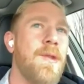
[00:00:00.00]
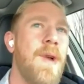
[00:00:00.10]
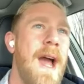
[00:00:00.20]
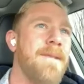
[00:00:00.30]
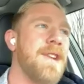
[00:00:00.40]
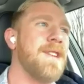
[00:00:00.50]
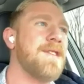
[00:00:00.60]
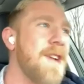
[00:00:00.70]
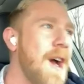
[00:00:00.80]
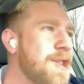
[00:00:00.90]
have a
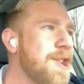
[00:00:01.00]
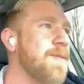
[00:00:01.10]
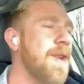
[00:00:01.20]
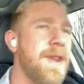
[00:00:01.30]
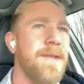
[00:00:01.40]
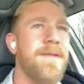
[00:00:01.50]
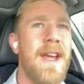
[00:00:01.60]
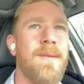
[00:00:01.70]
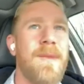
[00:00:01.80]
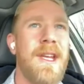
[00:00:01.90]
discussion with your
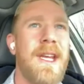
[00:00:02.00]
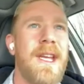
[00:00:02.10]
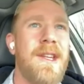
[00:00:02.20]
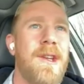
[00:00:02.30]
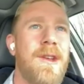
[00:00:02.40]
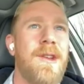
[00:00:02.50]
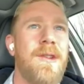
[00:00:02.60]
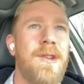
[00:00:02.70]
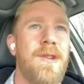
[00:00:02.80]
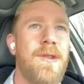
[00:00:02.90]
family and
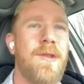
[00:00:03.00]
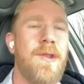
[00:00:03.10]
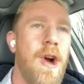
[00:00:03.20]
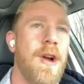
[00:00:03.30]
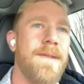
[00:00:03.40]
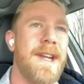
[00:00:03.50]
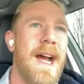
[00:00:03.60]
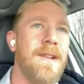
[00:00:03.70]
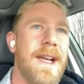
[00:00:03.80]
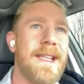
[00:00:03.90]
you carve it
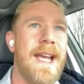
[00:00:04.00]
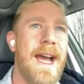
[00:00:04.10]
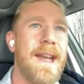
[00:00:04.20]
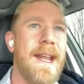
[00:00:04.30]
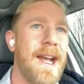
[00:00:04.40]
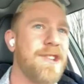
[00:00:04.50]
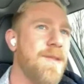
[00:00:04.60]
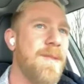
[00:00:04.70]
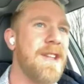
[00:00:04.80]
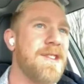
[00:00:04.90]
out like that, it
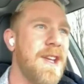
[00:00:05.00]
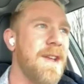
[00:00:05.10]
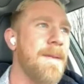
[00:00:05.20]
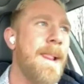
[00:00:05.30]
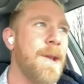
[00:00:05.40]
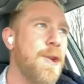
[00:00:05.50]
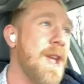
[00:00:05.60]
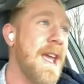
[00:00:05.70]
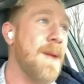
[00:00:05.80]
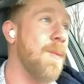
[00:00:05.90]
actually makes it, you
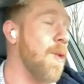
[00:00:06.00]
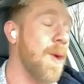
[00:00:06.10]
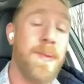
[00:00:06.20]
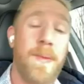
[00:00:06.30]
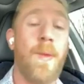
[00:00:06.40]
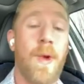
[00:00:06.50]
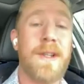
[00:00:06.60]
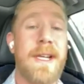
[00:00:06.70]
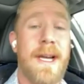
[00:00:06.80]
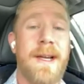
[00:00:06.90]
can get more
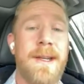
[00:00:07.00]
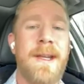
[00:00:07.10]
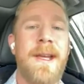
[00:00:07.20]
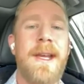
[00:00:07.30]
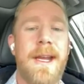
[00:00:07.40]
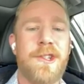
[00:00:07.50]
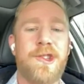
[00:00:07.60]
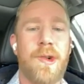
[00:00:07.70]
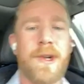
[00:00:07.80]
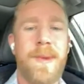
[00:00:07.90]
work done in a
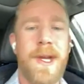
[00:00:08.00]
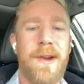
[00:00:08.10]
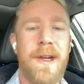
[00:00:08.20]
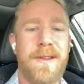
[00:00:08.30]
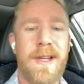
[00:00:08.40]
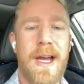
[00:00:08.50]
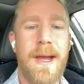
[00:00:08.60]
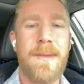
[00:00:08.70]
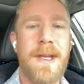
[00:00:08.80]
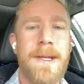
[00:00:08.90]
shorter period of
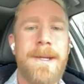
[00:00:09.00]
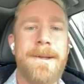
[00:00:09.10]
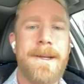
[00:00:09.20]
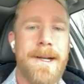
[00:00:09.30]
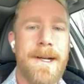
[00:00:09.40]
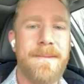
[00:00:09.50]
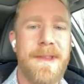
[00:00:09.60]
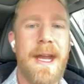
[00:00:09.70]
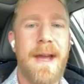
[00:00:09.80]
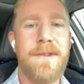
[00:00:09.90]
time,
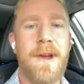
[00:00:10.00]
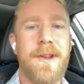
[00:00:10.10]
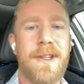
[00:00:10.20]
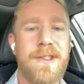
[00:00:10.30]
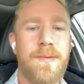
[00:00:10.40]
that I've noticed